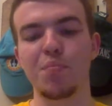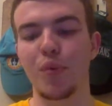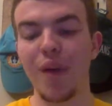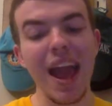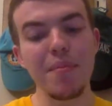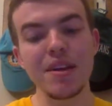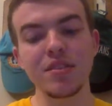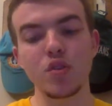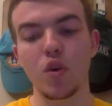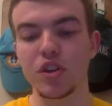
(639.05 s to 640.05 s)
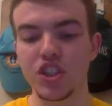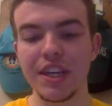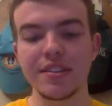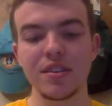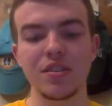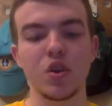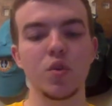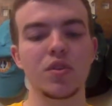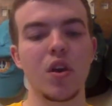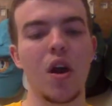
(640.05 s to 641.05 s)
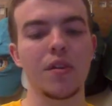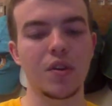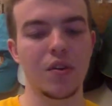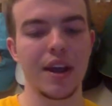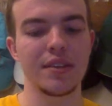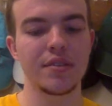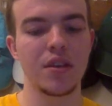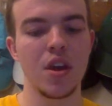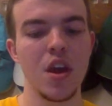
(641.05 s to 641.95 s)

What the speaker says: Barabbas or Jesus who is called Christ?'